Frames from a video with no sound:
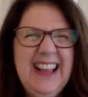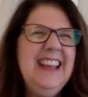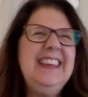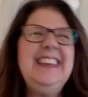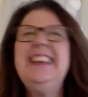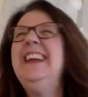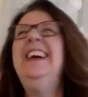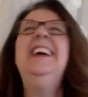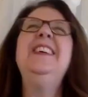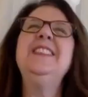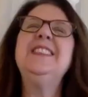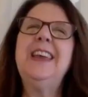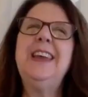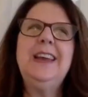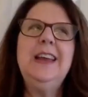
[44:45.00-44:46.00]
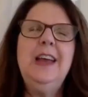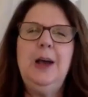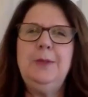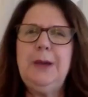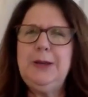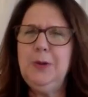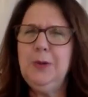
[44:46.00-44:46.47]
you know i was like
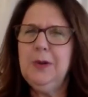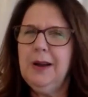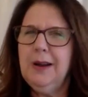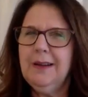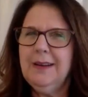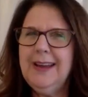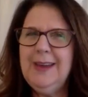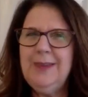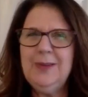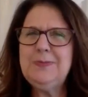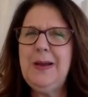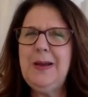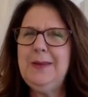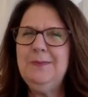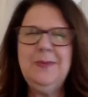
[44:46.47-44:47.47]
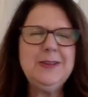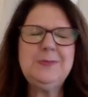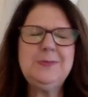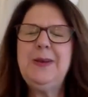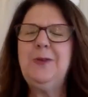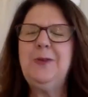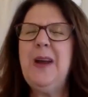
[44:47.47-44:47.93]
am i doing all right what's my what's
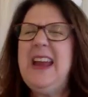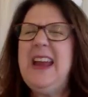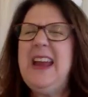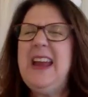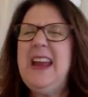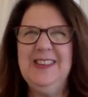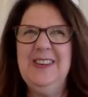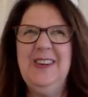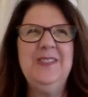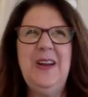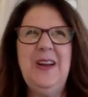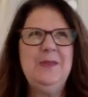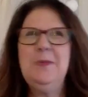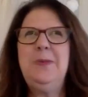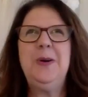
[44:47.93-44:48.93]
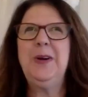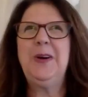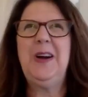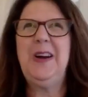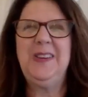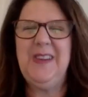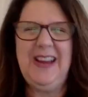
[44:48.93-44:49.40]
my grade you know my report
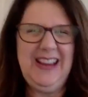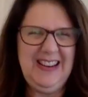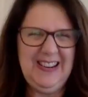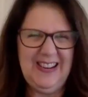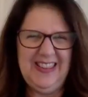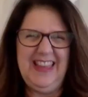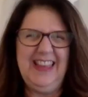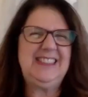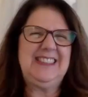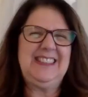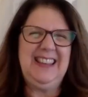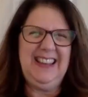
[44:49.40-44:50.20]
card grade on this